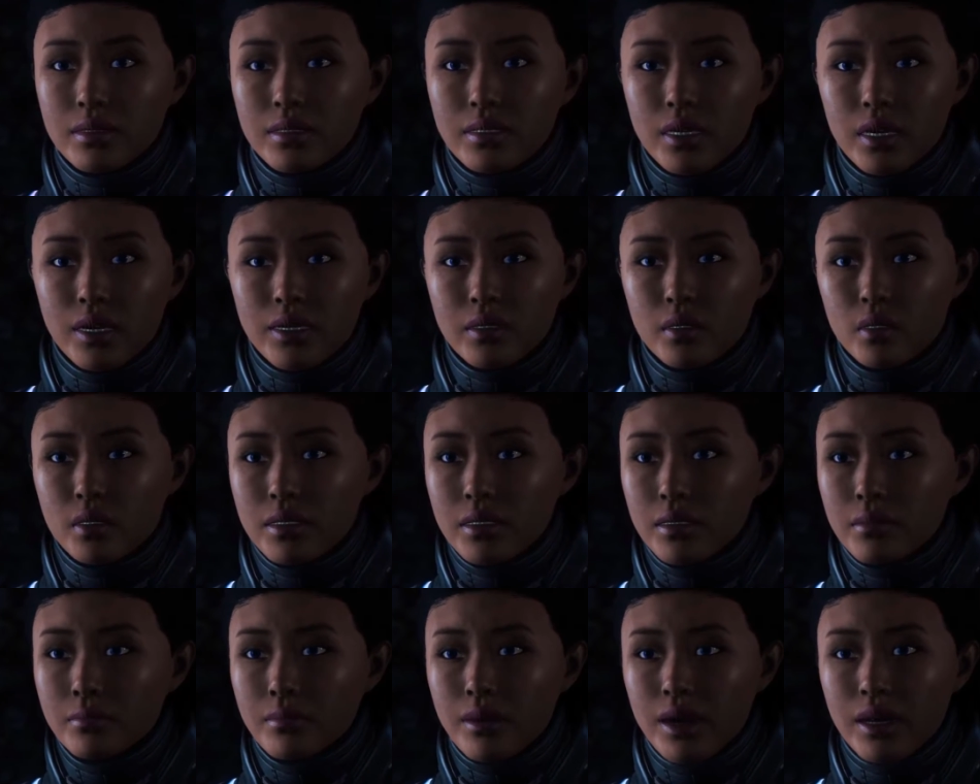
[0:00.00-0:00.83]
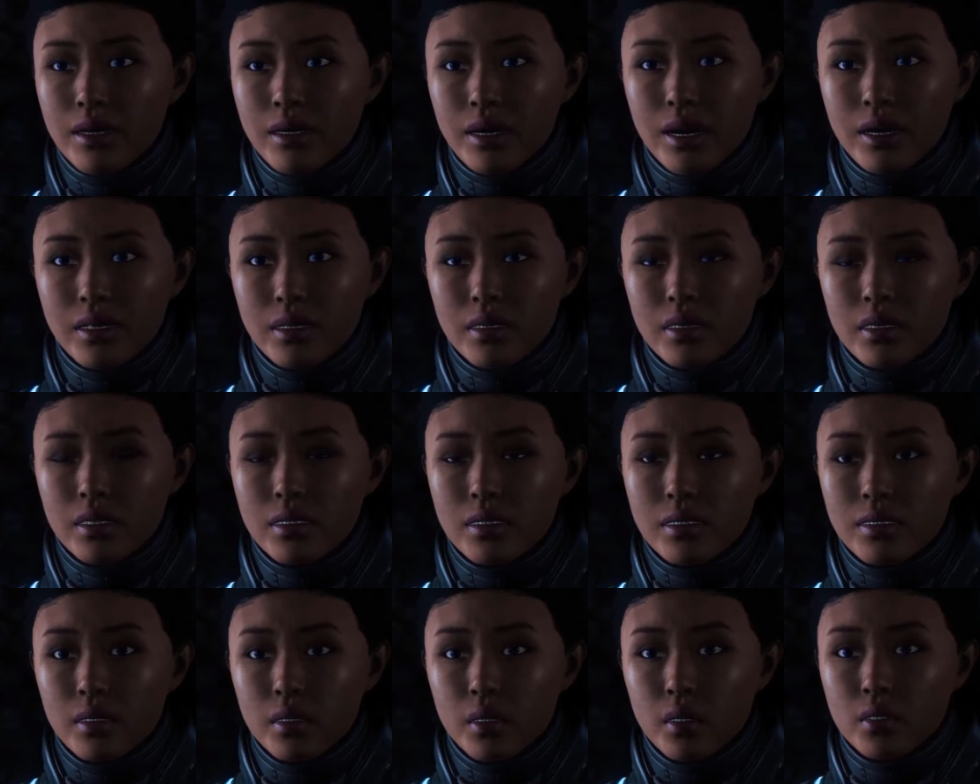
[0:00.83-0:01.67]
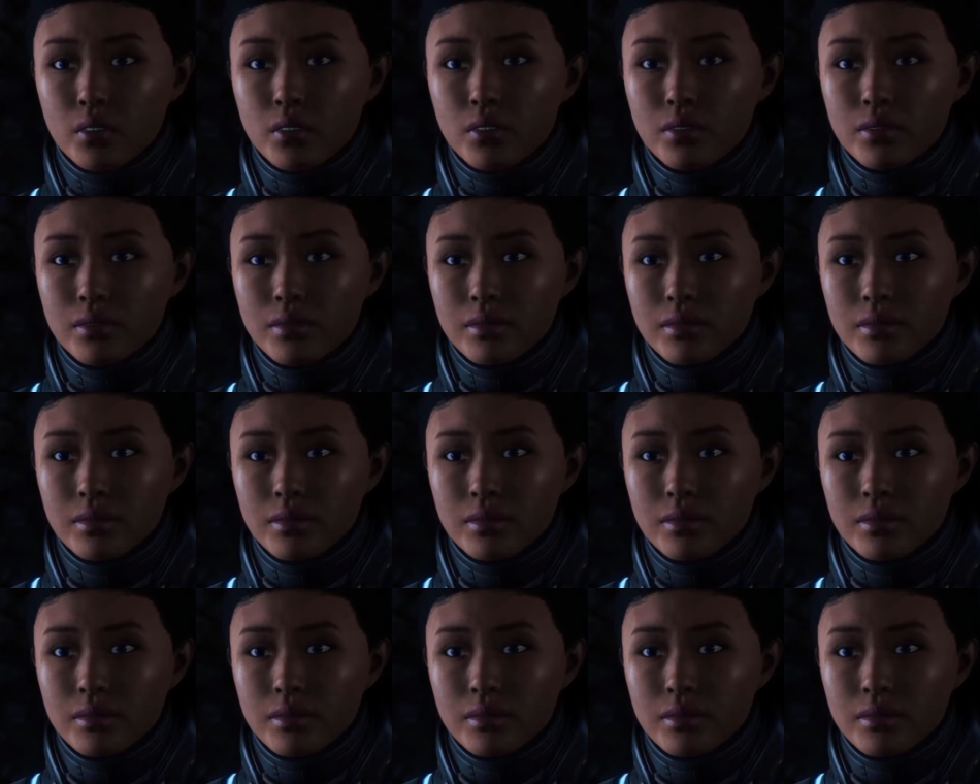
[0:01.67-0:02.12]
You're not the man I thought you were.